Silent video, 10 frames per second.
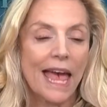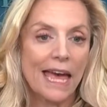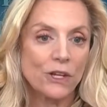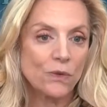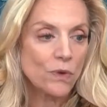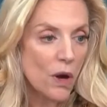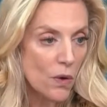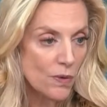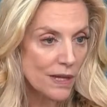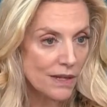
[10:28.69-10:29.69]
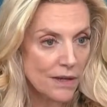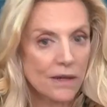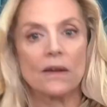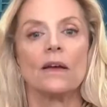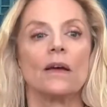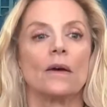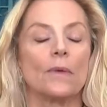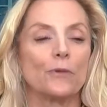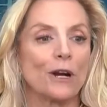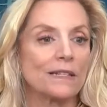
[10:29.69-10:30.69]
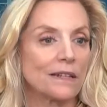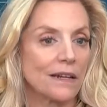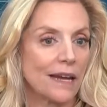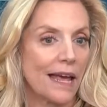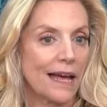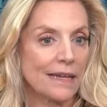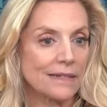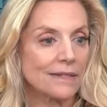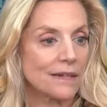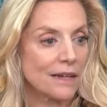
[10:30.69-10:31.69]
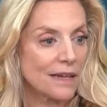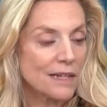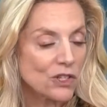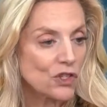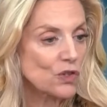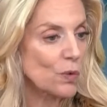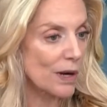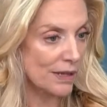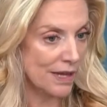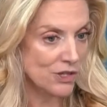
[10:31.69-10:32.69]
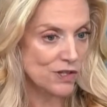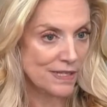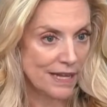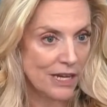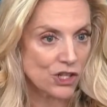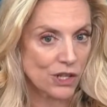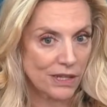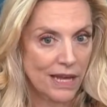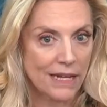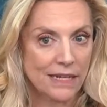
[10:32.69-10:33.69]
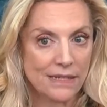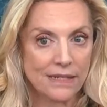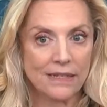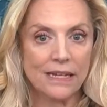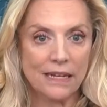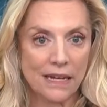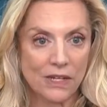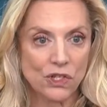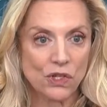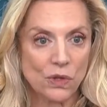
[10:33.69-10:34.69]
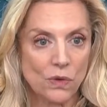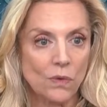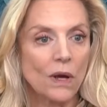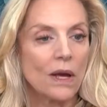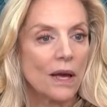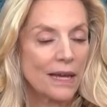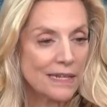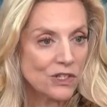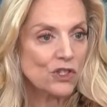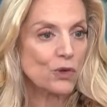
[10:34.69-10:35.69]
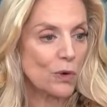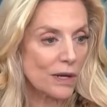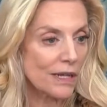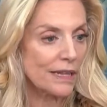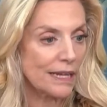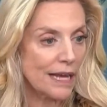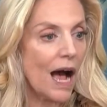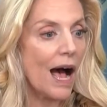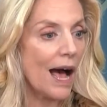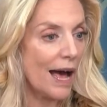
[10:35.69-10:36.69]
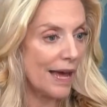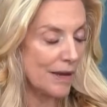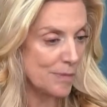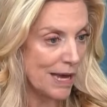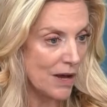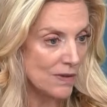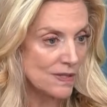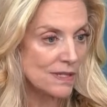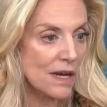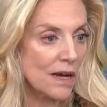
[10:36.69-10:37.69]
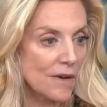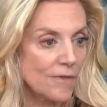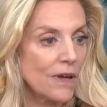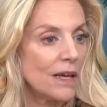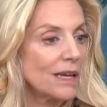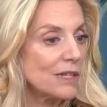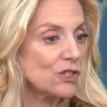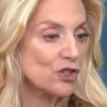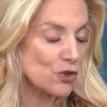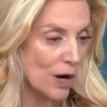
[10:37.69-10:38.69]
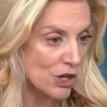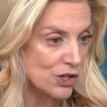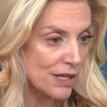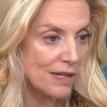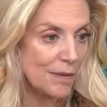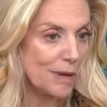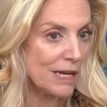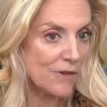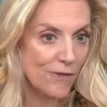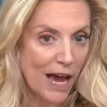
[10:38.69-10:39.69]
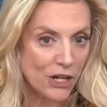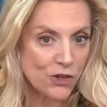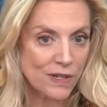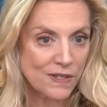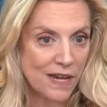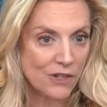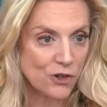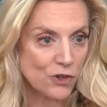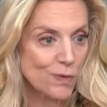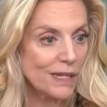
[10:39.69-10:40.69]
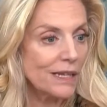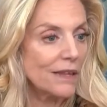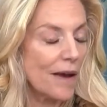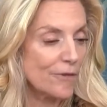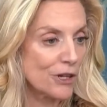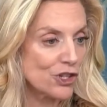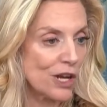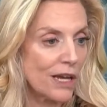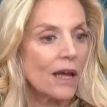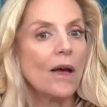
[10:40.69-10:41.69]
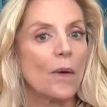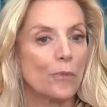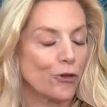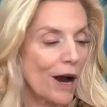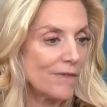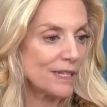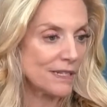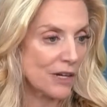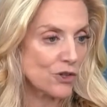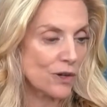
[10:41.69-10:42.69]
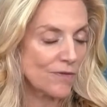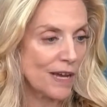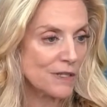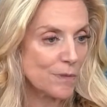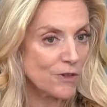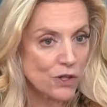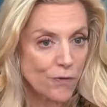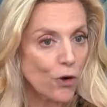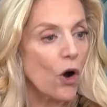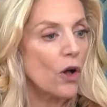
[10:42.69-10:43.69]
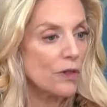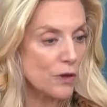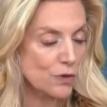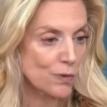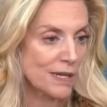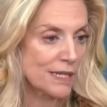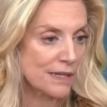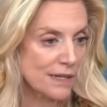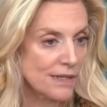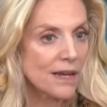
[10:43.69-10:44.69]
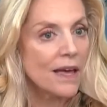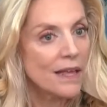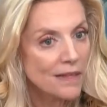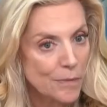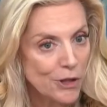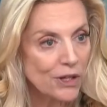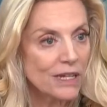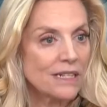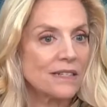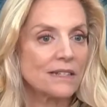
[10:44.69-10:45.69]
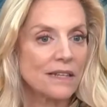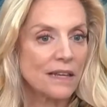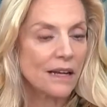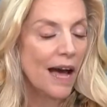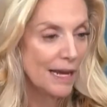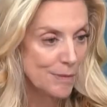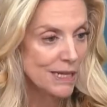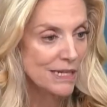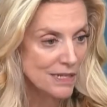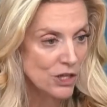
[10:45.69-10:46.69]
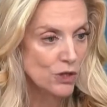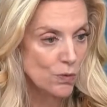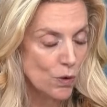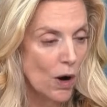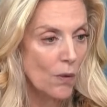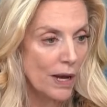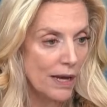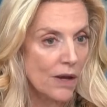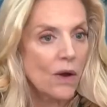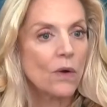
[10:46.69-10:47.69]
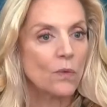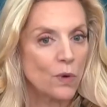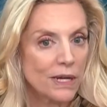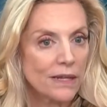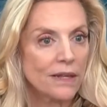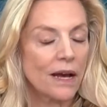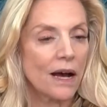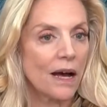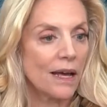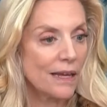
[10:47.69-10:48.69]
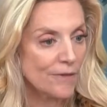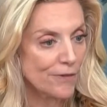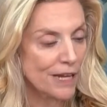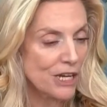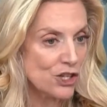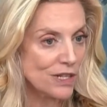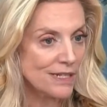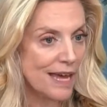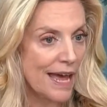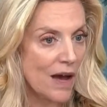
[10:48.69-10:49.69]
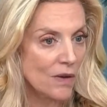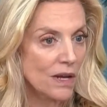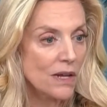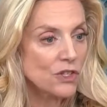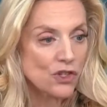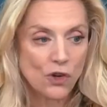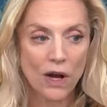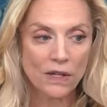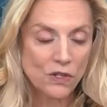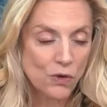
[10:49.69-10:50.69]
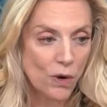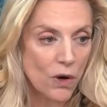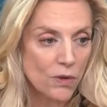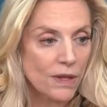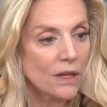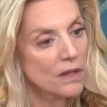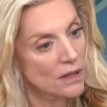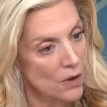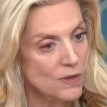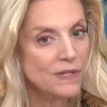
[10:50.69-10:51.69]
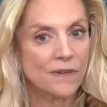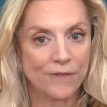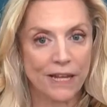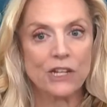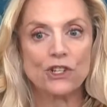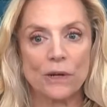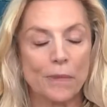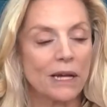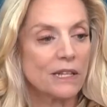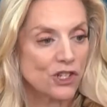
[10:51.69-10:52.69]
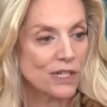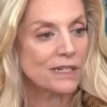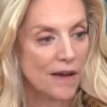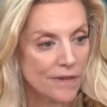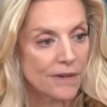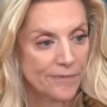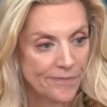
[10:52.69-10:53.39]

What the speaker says: And you know that the president has a historic legislation that is leading to historically high amounts of construction in the manufacturing sector. It's really leveraging private sector investment. So for all those reasons, the ability to see the economy continue growing with inflation down, strongest growth, lowest inflation among the G7.